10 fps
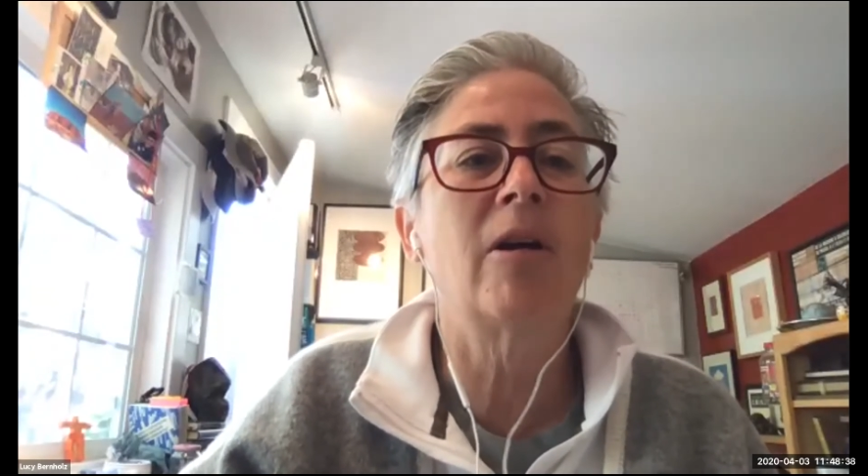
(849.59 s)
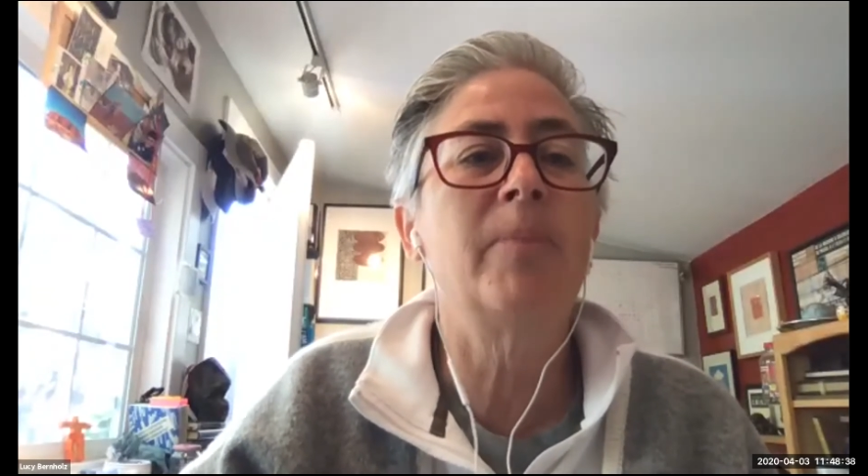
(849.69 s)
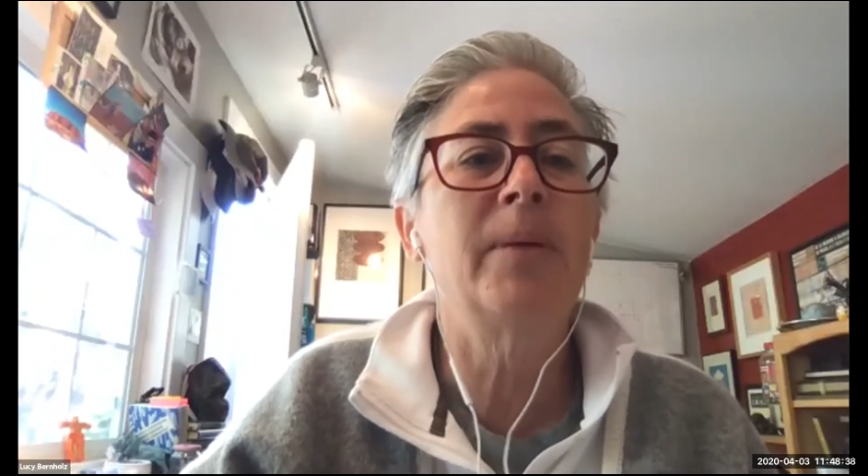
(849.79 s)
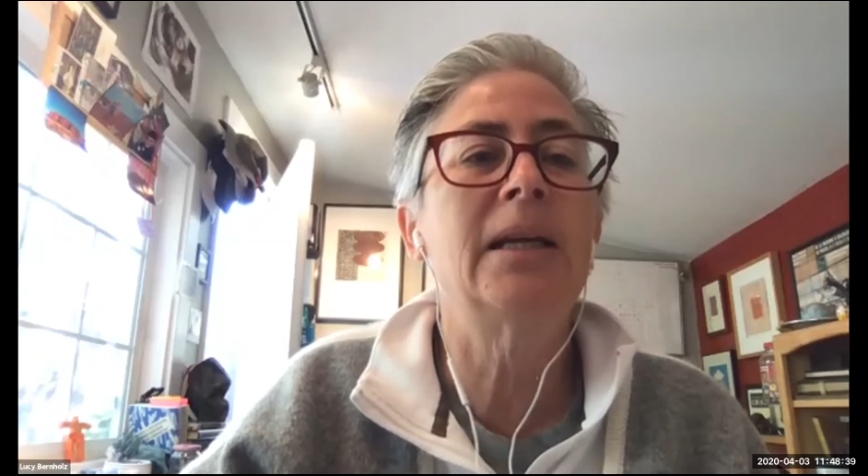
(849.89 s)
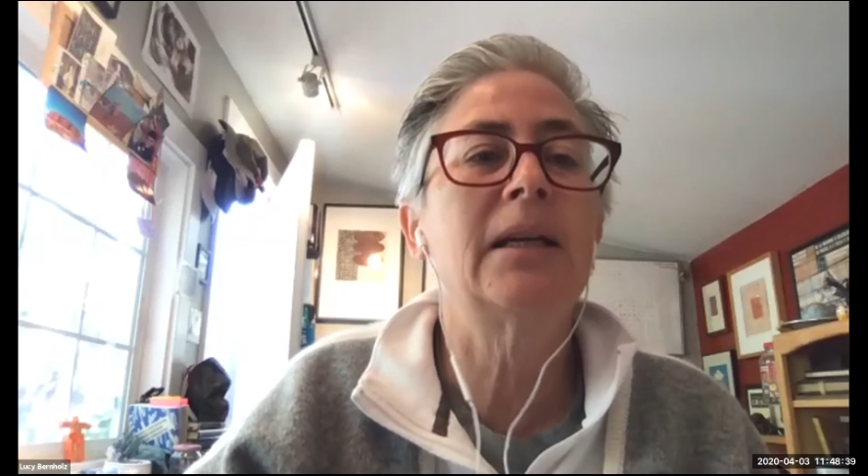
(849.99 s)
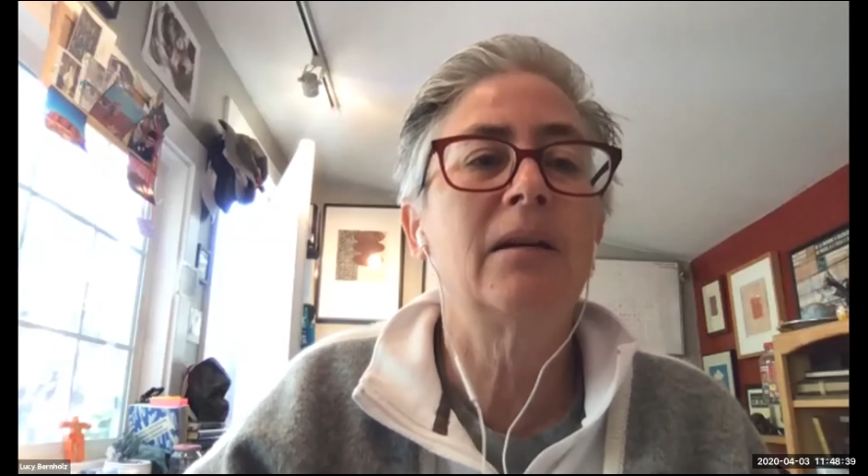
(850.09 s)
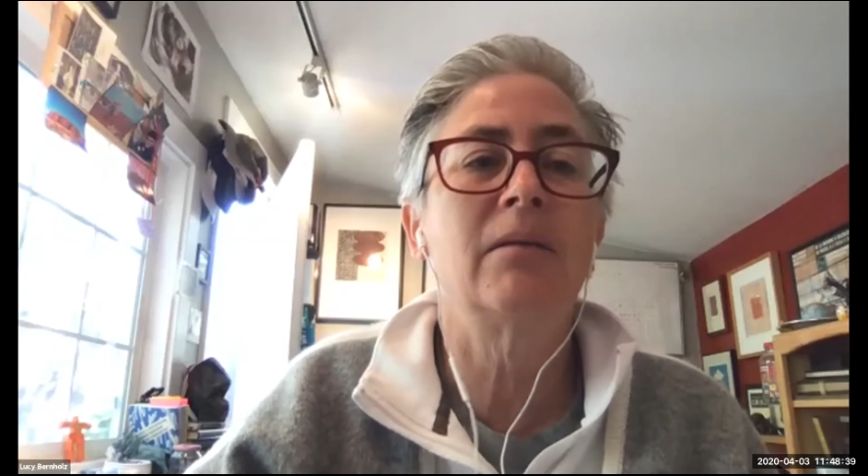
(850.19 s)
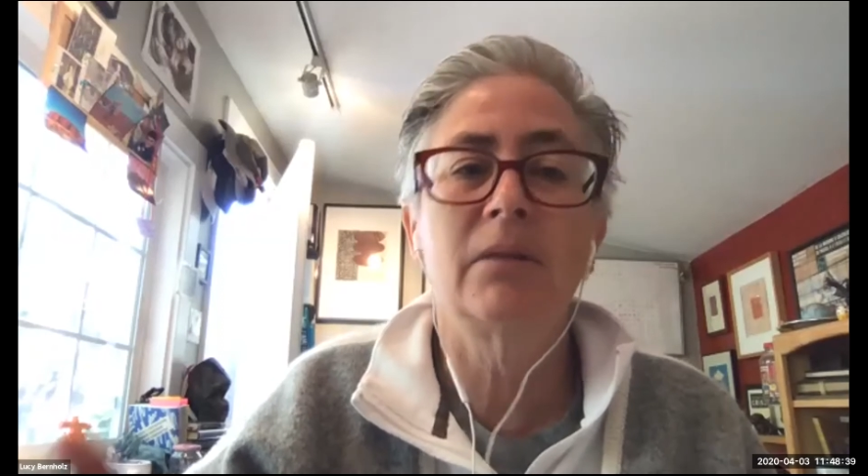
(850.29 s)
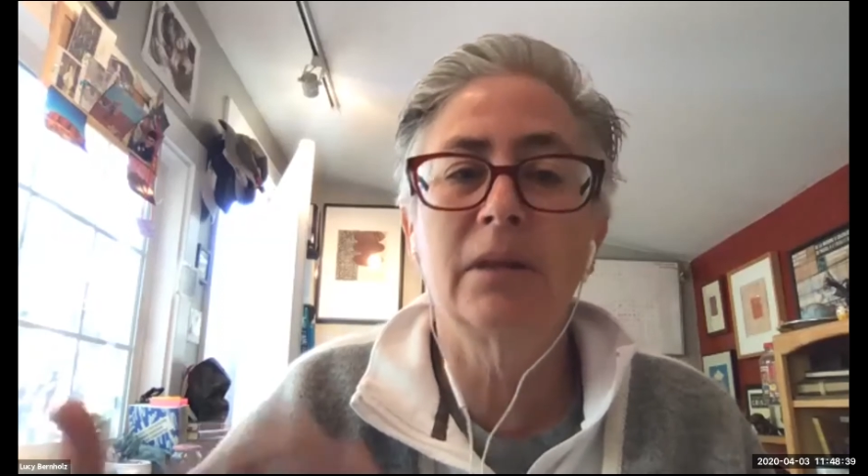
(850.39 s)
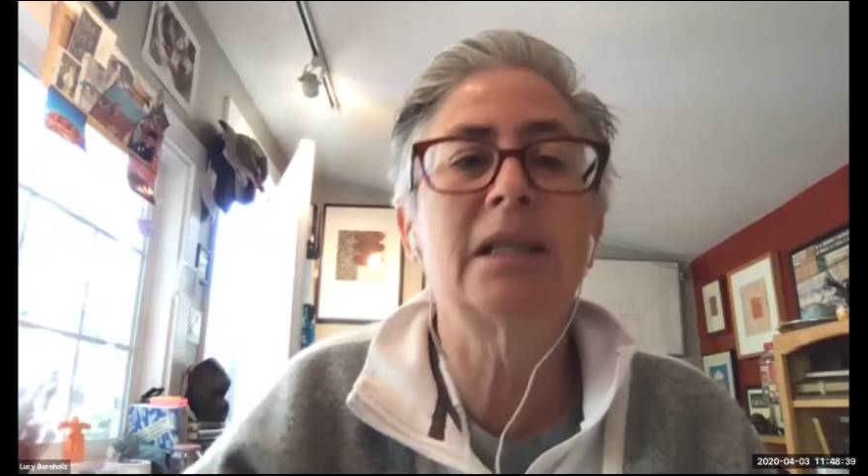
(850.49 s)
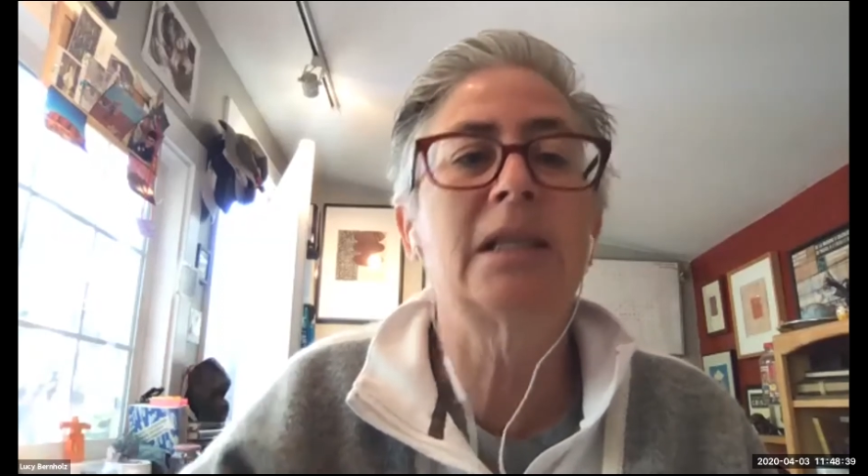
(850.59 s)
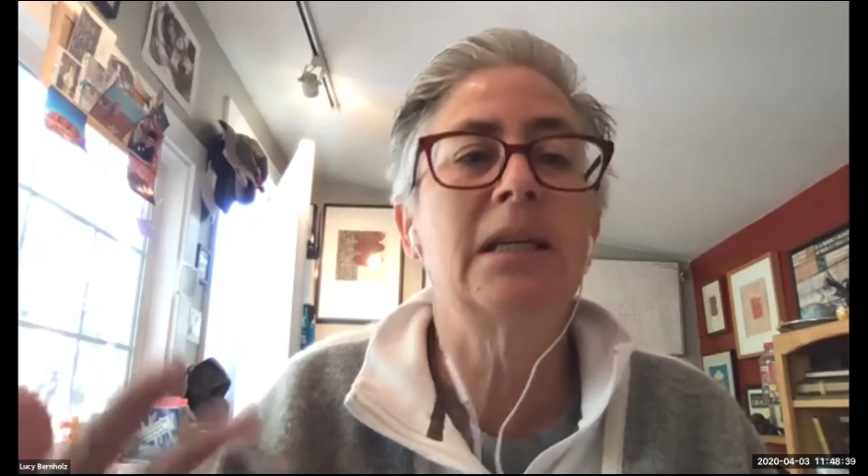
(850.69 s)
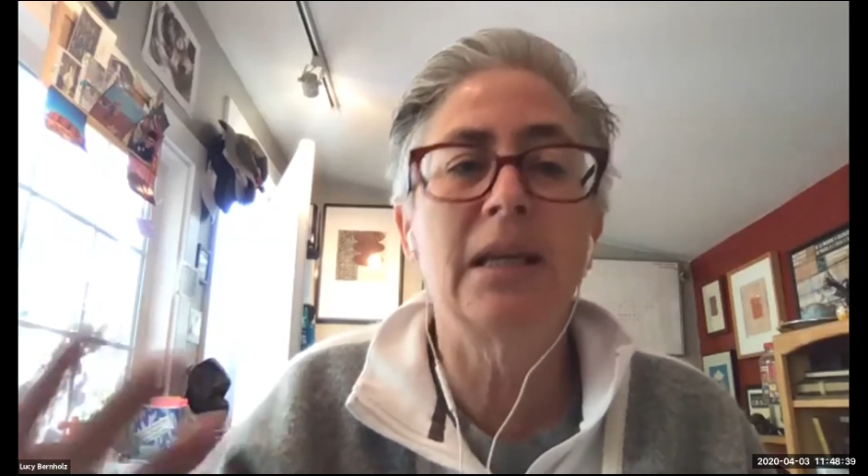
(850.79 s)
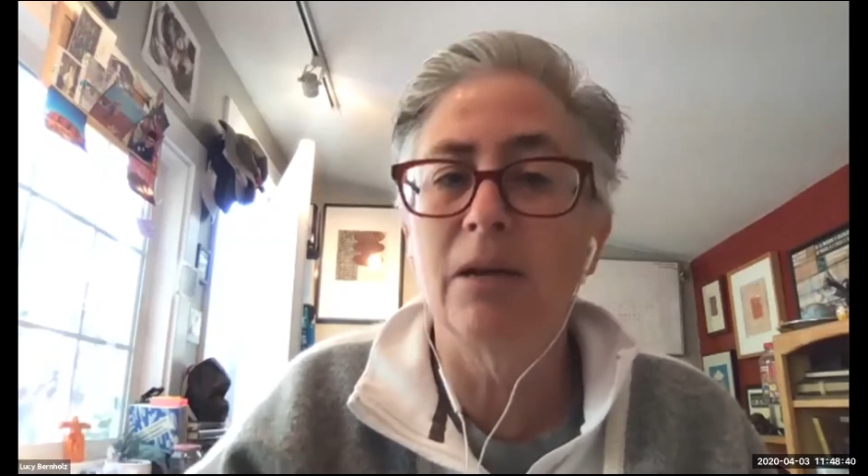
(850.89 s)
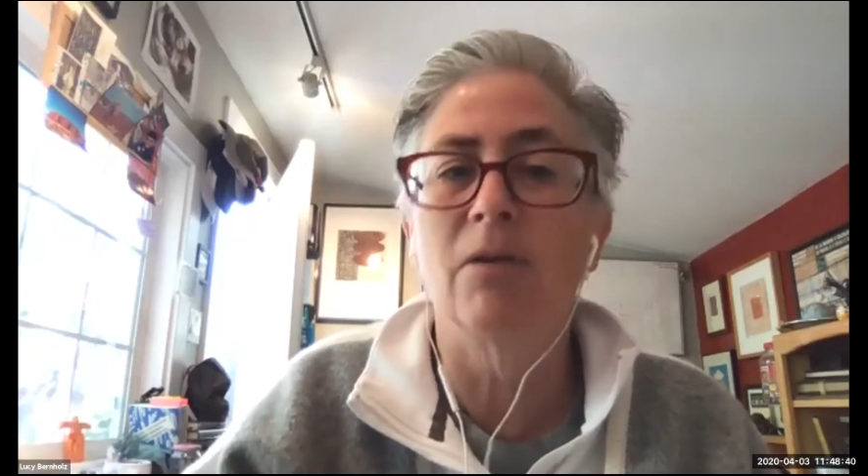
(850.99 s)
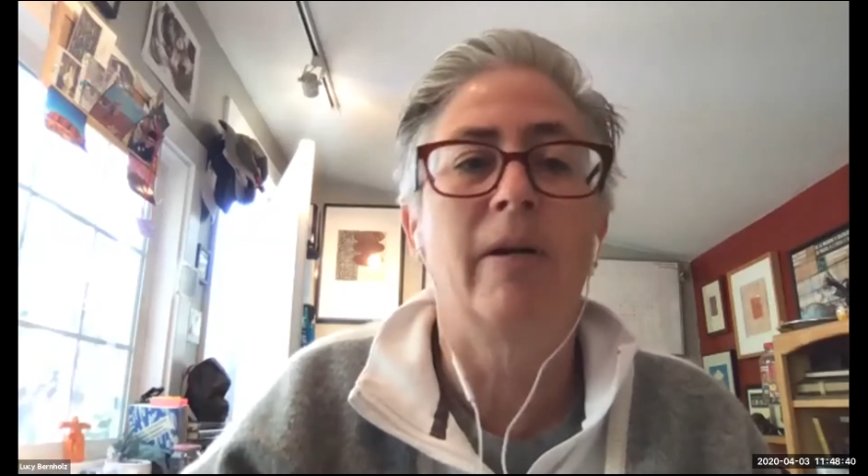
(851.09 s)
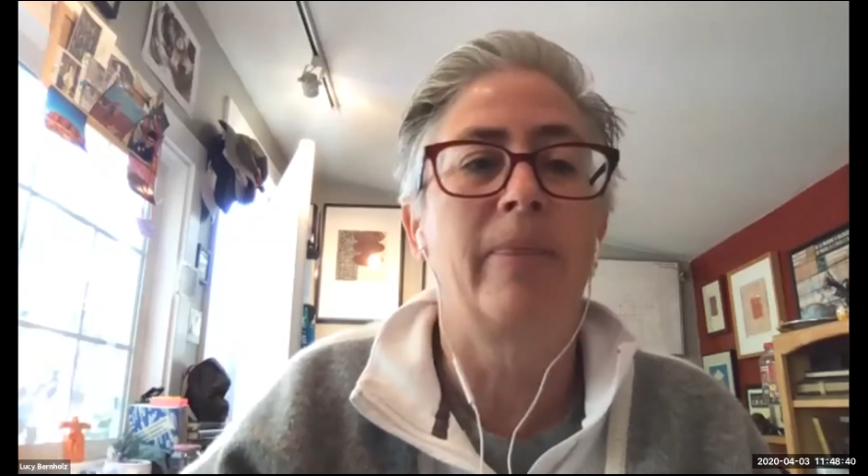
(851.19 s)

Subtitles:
being listened in on.